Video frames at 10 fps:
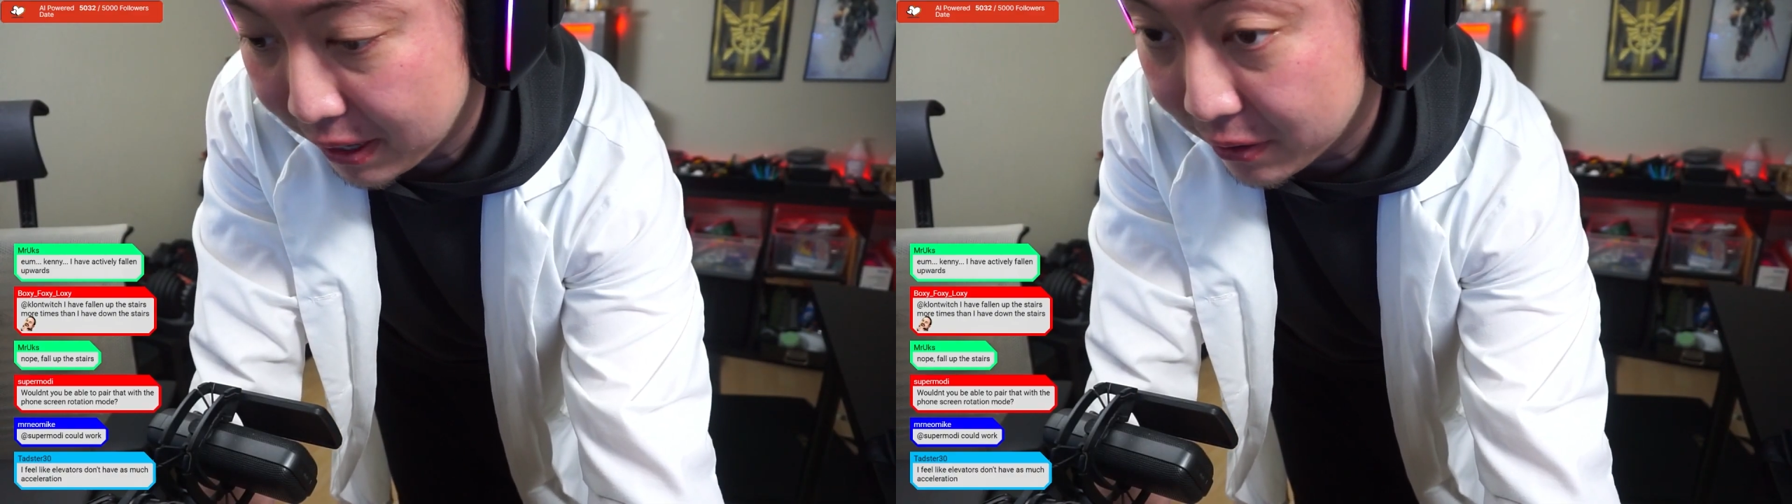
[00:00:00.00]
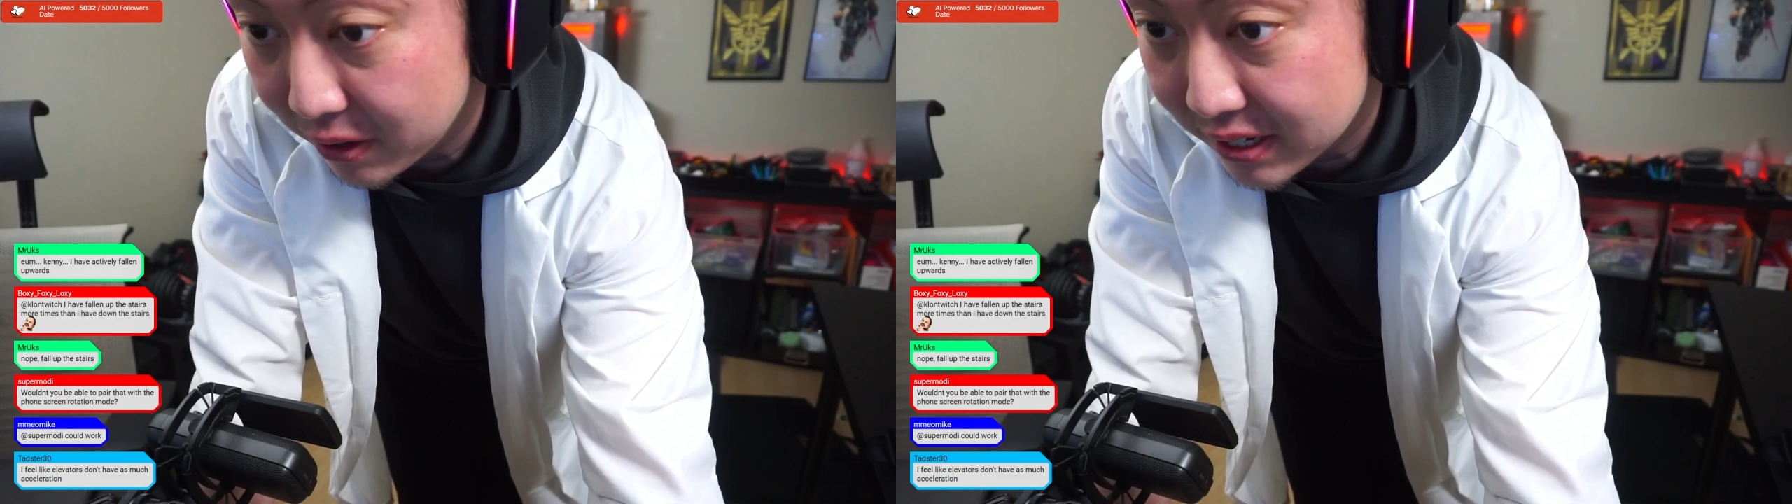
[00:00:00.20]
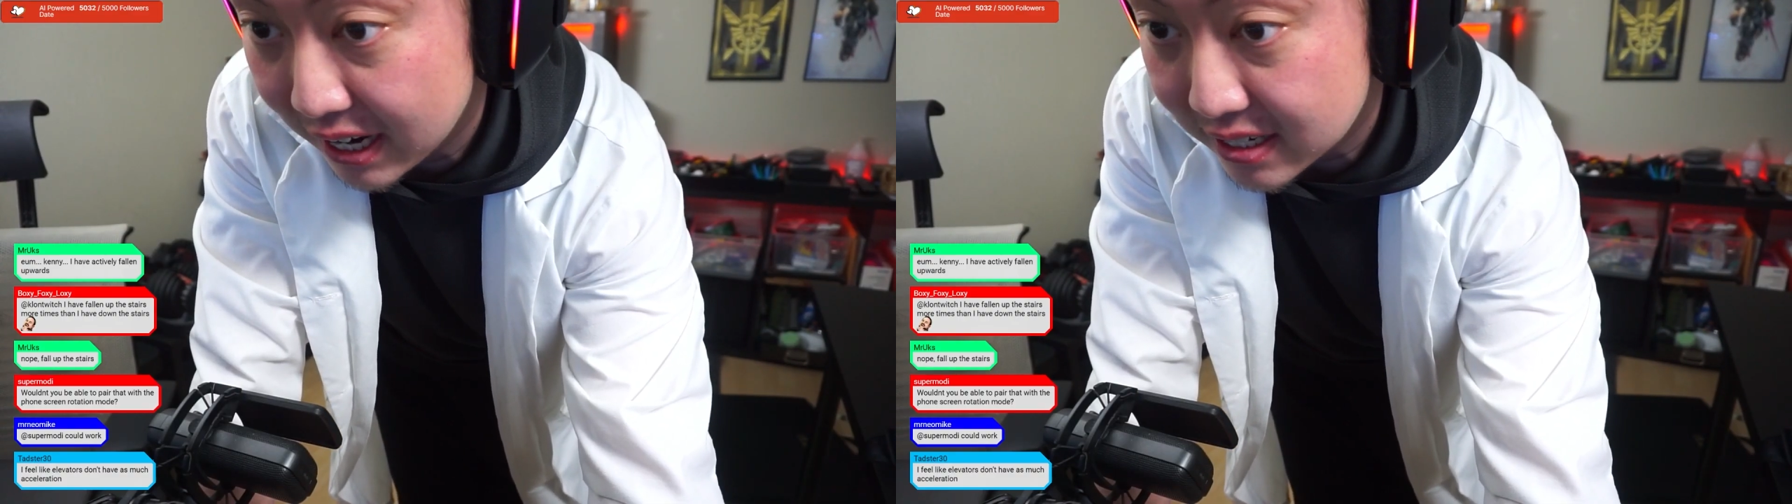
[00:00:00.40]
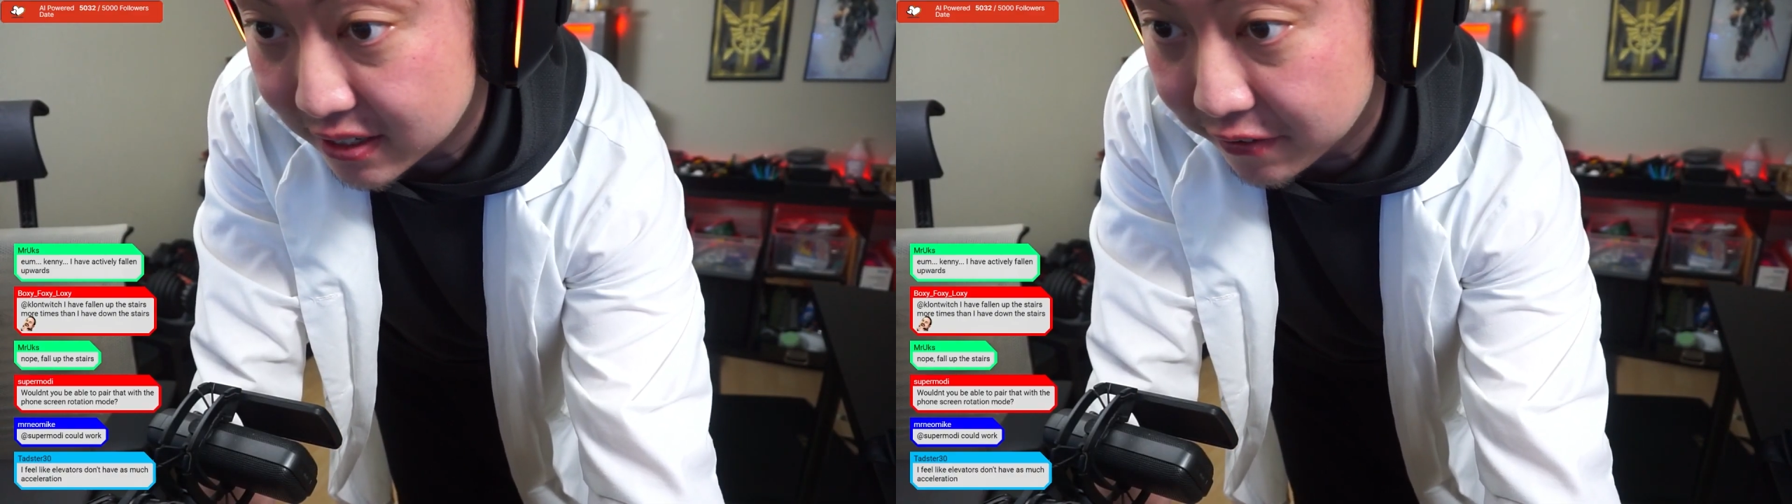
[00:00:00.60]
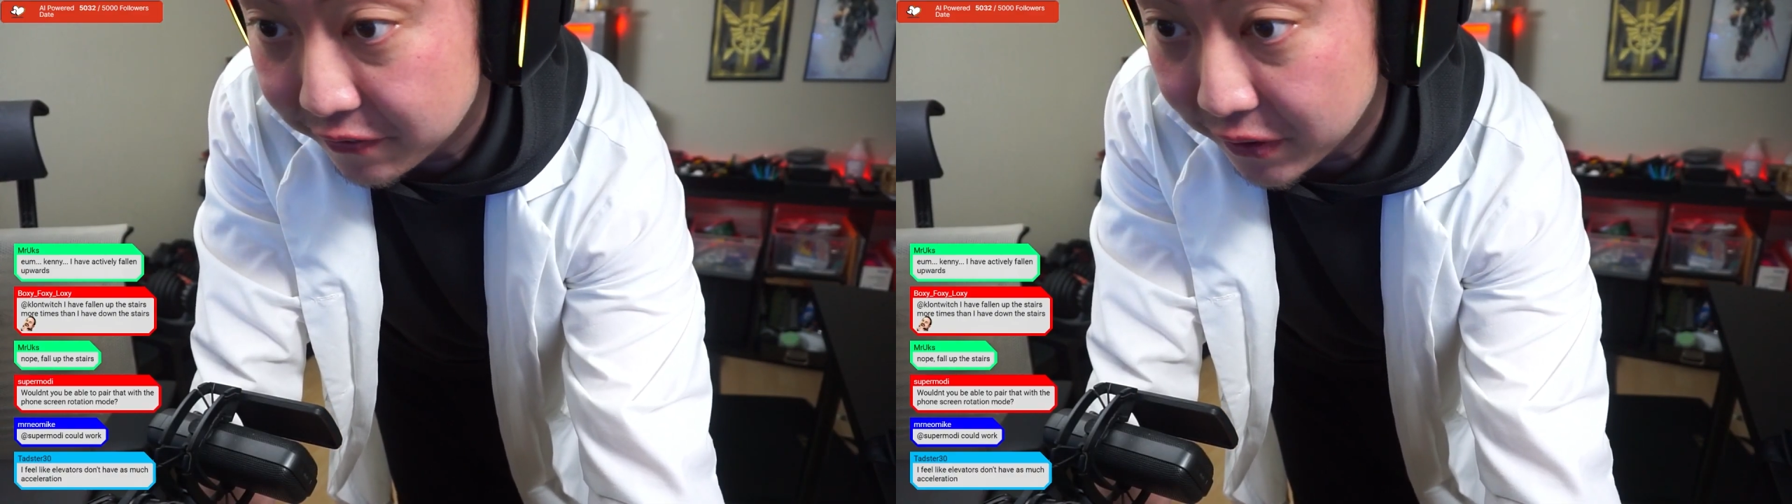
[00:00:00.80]

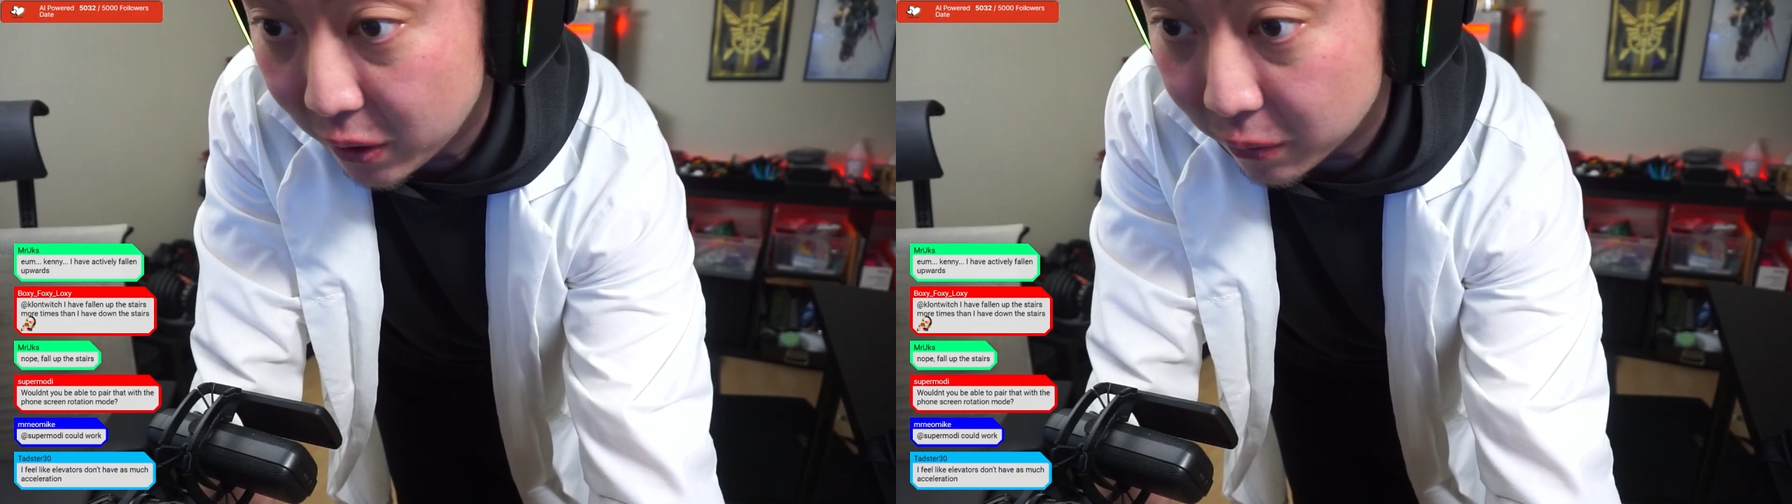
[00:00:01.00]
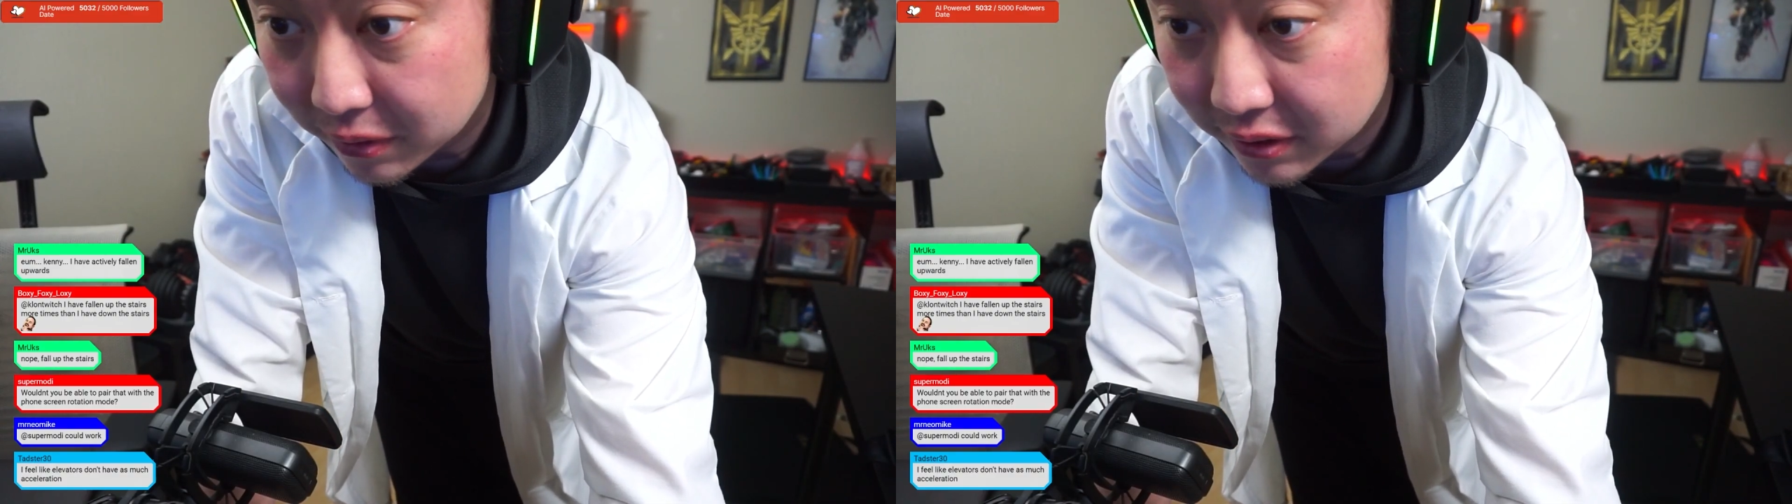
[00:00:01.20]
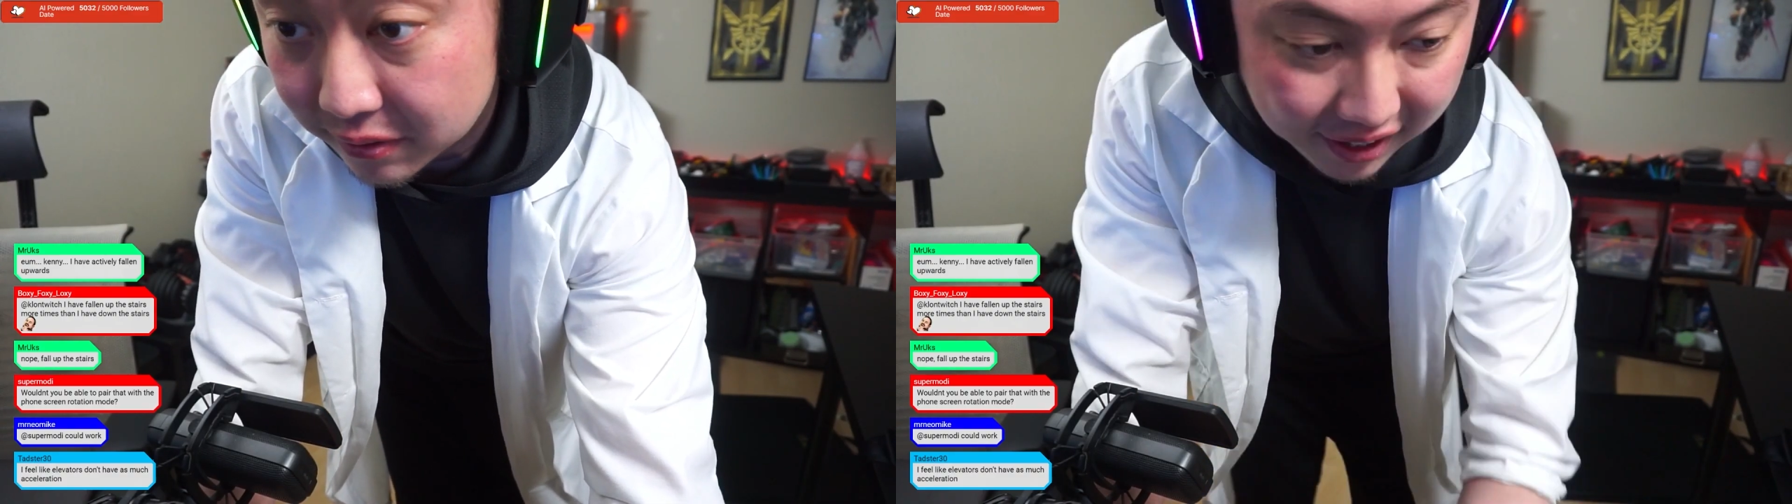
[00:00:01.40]
prioritizing the phone.